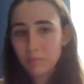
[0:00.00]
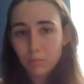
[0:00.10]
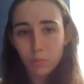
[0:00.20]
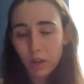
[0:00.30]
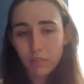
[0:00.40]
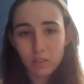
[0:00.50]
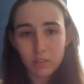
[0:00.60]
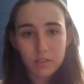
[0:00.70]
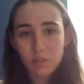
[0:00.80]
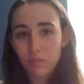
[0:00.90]
whatever,
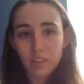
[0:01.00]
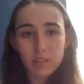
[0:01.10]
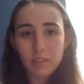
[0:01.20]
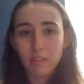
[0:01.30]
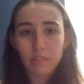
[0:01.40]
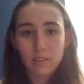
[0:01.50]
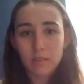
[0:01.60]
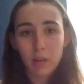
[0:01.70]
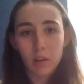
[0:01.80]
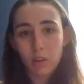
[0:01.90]
Sophia said this
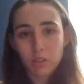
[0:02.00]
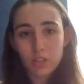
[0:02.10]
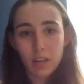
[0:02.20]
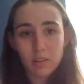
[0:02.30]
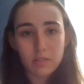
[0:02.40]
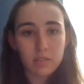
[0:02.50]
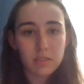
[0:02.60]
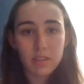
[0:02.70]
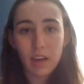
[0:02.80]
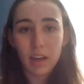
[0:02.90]
about auction houses,
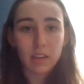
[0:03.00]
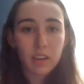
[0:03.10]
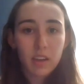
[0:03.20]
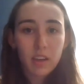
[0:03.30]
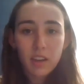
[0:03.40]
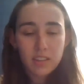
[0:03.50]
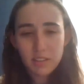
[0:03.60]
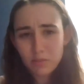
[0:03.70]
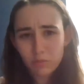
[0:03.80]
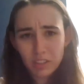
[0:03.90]
that
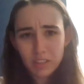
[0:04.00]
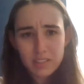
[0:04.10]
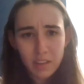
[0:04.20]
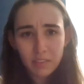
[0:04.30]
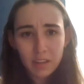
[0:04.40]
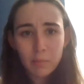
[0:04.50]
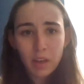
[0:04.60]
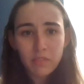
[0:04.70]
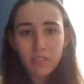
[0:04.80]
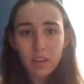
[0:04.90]
doesn't really sound like
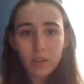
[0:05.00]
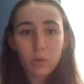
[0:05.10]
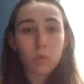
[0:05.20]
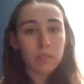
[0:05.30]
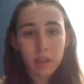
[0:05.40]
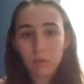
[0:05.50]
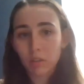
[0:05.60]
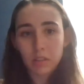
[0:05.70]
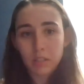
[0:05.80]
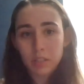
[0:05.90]
my fit, or that
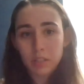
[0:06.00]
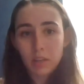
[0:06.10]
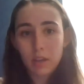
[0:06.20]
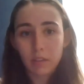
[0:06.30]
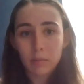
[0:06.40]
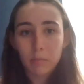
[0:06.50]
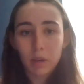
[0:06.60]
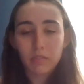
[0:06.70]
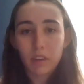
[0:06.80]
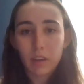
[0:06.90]
really does sound like
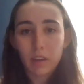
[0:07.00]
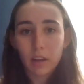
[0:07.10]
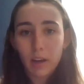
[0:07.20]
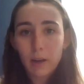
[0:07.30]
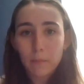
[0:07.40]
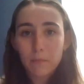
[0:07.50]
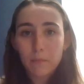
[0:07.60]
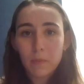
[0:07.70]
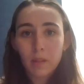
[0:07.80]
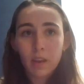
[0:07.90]
my fit. And
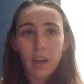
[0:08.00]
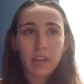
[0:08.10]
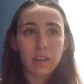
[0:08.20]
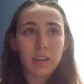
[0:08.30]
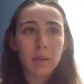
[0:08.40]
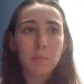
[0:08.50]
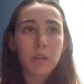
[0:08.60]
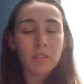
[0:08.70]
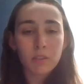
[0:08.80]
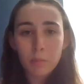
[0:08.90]
it can be
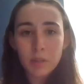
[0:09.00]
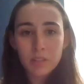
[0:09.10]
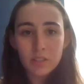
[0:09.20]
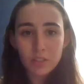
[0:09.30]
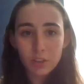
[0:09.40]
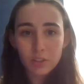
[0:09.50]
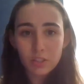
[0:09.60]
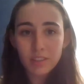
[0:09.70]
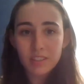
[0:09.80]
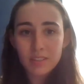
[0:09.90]
a little bit
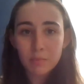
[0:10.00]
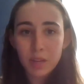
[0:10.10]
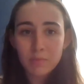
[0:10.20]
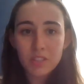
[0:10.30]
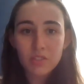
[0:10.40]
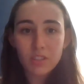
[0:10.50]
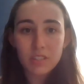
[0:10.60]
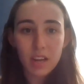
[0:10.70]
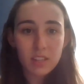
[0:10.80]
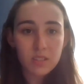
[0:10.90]
discouraging that sometimes it
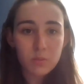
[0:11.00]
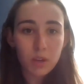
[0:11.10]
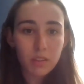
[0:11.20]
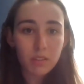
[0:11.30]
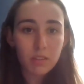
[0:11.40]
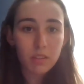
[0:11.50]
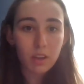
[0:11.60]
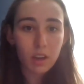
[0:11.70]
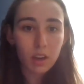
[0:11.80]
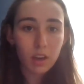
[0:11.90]
just ends with
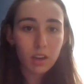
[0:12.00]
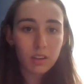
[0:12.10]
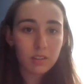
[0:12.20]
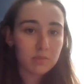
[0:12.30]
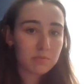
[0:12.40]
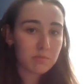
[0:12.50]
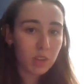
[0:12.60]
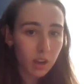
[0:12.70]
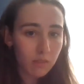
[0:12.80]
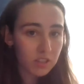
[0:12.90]
a
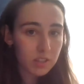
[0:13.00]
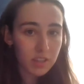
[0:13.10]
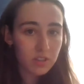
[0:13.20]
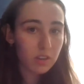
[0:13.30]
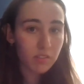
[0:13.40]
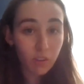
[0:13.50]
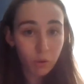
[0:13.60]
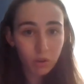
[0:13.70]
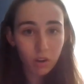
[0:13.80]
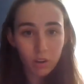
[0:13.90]
conversation, a
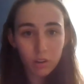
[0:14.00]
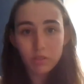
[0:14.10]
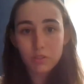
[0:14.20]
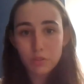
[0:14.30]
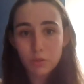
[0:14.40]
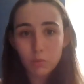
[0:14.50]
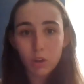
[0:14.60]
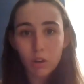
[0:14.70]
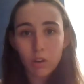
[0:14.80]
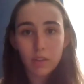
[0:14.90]
phone call or Zoom
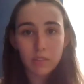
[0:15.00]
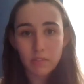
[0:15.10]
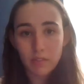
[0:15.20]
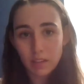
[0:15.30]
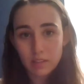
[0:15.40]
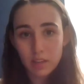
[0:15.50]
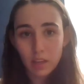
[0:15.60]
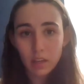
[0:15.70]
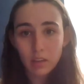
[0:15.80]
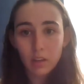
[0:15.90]
call, and then that's
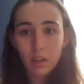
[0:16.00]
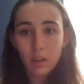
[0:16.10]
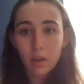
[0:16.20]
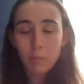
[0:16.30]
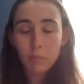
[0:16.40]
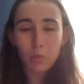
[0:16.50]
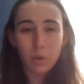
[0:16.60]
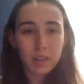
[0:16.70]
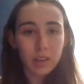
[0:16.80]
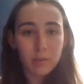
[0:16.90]
it. But
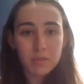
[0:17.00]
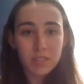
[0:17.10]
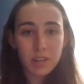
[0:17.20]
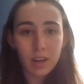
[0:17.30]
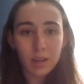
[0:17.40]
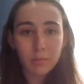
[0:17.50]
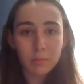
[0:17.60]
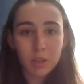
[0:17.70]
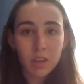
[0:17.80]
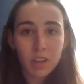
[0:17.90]
when it comes
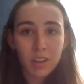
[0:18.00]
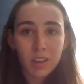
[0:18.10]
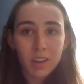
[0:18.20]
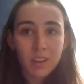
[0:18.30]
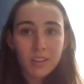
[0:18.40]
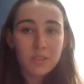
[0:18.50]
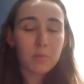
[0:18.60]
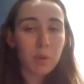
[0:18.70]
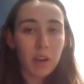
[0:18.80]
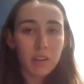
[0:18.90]
time to
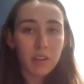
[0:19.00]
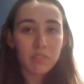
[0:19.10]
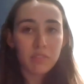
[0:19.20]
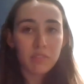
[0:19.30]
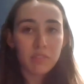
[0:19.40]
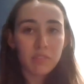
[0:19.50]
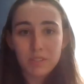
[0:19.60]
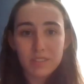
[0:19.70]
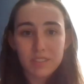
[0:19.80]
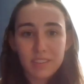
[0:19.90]
apply for
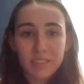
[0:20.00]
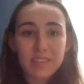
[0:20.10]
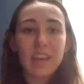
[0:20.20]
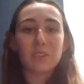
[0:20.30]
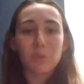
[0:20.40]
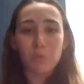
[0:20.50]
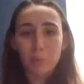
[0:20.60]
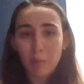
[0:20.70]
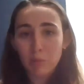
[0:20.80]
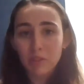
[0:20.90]
jobs, then you
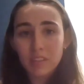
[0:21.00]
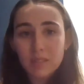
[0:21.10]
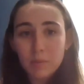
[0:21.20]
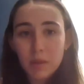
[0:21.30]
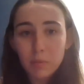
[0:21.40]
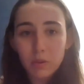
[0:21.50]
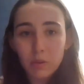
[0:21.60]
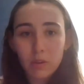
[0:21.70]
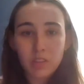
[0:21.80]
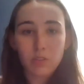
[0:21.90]
remember these
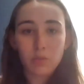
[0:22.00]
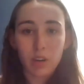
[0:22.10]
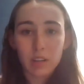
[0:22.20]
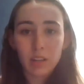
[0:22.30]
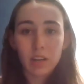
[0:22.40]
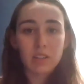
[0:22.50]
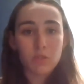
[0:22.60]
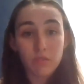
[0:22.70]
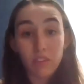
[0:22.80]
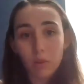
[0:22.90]
people and you recognize,
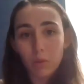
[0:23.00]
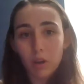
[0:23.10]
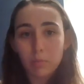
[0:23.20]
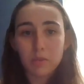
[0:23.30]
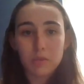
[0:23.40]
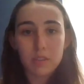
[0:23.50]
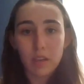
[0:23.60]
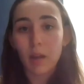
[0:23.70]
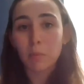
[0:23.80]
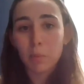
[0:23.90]
you follow up, you say,
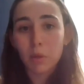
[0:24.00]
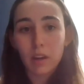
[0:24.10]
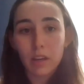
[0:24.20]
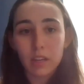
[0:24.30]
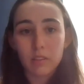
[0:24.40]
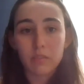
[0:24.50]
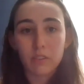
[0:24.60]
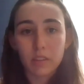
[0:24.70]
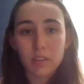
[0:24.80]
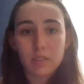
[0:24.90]
I'm applying for
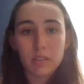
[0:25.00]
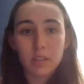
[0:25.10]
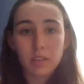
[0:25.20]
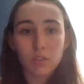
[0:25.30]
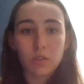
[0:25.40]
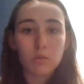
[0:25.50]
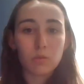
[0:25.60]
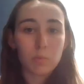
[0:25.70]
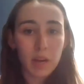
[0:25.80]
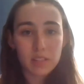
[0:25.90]
this. Can
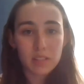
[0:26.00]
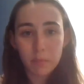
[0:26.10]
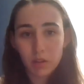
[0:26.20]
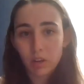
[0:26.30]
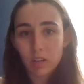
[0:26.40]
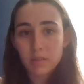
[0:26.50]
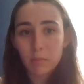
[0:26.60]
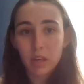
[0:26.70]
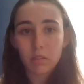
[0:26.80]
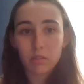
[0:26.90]
you pass my
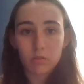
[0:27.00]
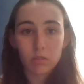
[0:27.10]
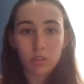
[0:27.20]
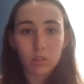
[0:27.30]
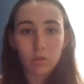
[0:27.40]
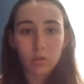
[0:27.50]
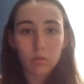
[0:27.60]
resume through